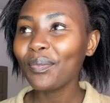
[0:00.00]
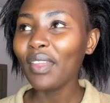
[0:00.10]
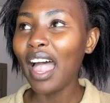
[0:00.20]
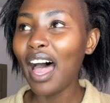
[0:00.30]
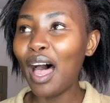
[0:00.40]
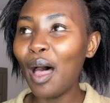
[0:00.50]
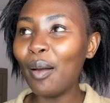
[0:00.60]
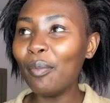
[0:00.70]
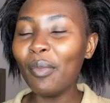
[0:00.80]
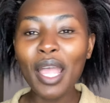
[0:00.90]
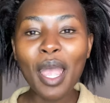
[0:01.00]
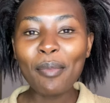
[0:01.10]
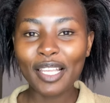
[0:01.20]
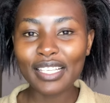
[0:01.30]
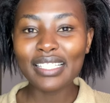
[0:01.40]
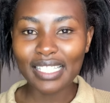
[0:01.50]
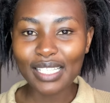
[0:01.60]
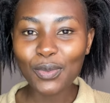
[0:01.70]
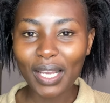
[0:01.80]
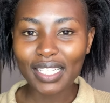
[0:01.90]
Because
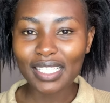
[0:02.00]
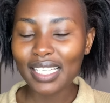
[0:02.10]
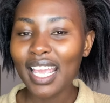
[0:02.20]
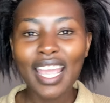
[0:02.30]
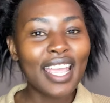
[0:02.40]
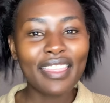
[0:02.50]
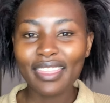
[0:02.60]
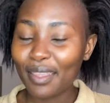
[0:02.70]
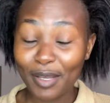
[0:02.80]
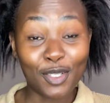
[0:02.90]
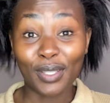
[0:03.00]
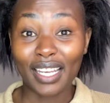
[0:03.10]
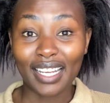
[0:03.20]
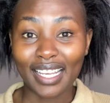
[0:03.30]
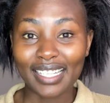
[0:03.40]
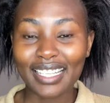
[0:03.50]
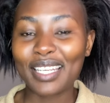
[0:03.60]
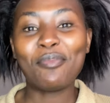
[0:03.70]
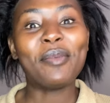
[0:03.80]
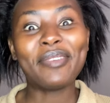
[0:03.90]
these ones, they're about to die, guys.
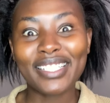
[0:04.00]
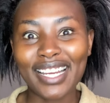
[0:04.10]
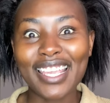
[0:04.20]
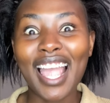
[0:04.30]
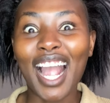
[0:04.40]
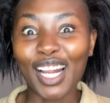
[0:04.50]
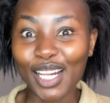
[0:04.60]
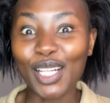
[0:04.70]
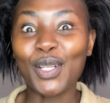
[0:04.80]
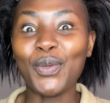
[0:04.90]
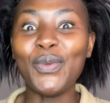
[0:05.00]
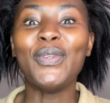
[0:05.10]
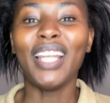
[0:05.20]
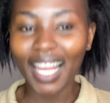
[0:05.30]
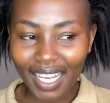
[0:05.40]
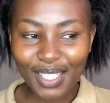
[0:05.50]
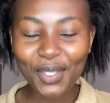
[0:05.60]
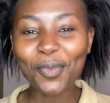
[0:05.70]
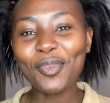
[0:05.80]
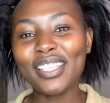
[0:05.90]
And peer pressure, yang shula.
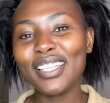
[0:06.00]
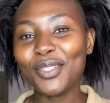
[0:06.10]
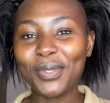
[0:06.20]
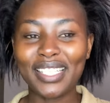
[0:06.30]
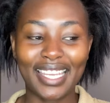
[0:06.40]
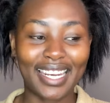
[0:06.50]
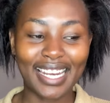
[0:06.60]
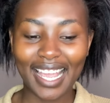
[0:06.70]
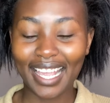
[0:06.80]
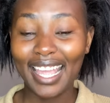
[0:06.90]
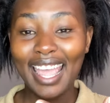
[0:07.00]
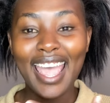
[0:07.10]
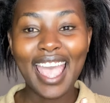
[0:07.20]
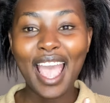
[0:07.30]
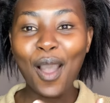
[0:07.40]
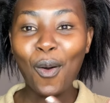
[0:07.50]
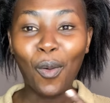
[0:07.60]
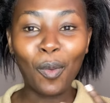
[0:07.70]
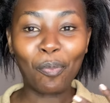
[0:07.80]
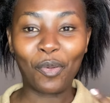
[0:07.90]
So Puseletsu was getting like a
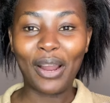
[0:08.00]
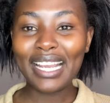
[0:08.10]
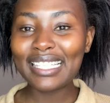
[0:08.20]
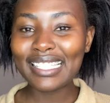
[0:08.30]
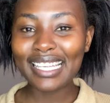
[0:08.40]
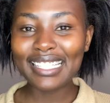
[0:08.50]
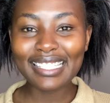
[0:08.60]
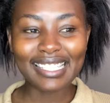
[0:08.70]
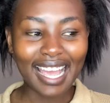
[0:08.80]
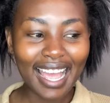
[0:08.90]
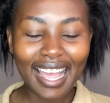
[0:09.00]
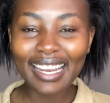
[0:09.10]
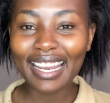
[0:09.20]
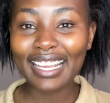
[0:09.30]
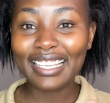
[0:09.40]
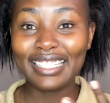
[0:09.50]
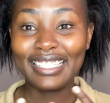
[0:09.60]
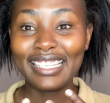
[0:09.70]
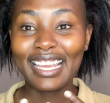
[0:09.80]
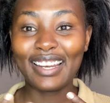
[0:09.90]
whole bright set done. Like
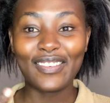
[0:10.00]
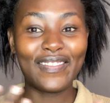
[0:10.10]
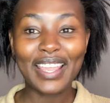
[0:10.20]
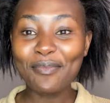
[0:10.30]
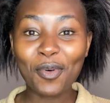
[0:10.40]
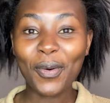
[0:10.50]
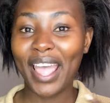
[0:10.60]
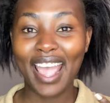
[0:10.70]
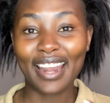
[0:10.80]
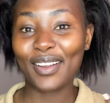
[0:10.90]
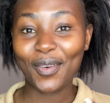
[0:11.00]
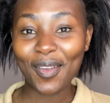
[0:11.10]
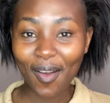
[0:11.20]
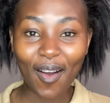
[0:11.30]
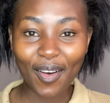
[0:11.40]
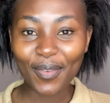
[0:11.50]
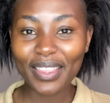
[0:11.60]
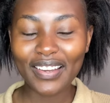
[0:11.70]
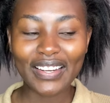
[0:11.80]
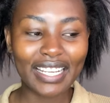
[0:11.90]
she had a rainbow hand going on with
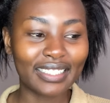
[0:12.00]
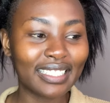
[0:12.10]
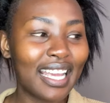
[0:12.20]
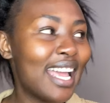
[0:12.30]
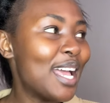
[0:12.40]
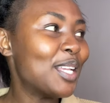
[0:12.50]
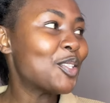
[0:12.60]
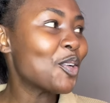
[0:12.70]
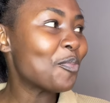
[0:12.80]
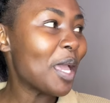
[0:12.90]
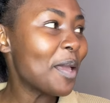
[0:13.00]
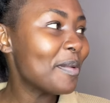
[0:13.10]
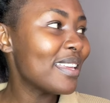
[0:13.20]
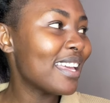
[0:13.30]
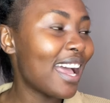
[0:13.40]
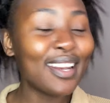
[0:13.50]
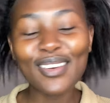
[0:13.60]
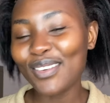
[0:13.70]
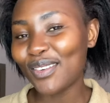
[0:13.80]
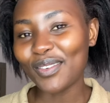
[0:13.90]
her nails. So maybe, I don't
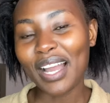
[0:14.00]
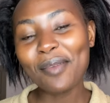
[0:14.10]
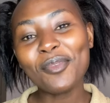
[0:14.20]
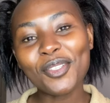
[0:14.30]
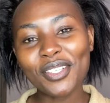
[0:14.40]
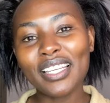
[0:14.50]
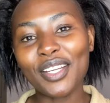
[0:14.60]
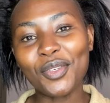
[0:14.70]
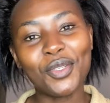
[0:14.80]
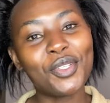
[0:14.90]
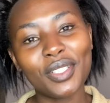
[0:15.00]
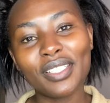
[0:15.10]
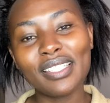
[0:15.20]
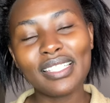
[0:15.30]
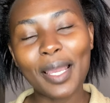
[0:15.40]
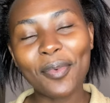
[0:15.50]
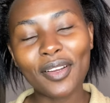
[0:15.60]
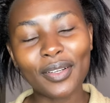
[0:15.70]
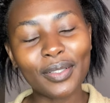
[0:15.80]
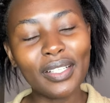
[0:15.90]
know. I'm usually a neutral type of
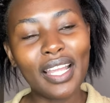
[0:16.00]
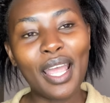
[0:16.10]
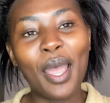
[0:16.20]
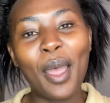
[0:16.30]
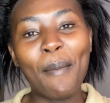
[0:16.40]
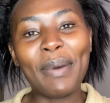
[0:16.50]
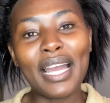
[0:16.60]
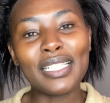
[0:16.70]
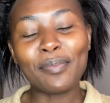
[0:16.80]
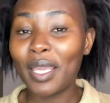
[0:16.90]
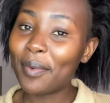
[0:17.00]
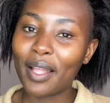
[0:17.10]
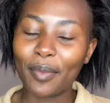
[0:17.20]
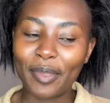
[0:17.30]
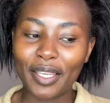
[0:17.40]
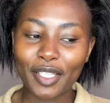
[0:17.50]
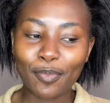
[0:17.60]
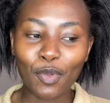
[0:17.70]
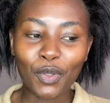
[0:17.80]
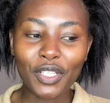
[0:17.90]
girl. But maybe I'll be
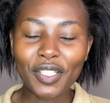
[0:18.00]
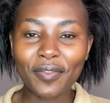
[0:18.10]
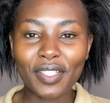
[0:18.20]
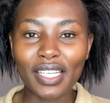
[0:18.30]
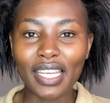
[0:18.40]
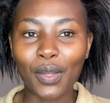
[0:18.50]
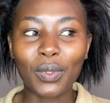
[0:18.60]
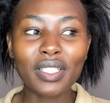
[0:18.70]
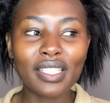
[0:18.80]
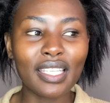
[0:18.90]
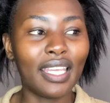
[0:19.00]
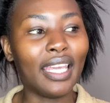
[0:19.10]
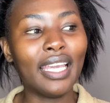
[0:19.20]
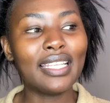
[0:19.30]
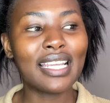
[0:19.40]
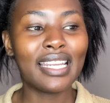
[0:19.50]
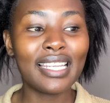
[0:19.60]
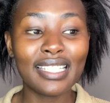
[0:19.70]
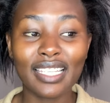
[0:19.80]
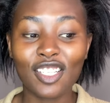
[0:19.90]
explorative today. We'll see. Zanele
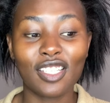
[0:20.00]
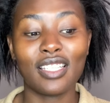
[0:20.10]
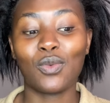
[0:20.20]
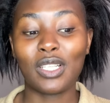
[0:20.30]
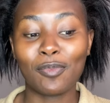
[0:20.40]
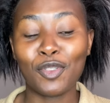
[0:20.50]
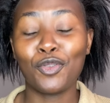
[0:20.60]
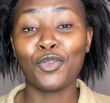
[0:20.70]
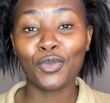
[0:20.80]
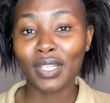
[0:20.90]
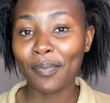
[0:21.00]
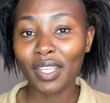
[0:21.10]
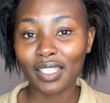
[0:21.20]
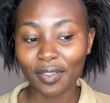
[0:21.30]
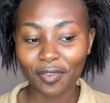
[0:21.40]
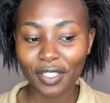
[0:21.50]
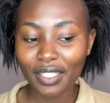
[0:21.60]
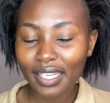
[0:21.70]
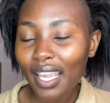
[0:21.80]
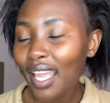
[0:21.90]
said she just wants me to do something different
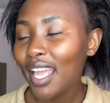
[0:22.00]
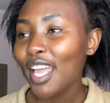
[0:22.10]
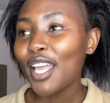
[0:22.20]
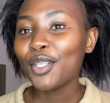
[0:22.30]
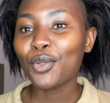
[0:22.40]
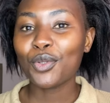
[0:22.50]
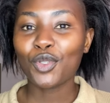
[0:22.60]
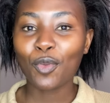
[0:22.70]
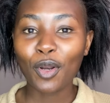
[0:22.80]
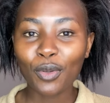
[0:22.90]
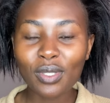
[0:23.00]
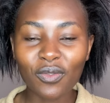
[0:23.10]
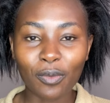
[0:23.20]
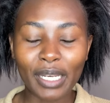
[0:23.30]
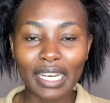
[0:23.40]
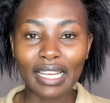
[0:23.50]
today. So this is a one notice for me.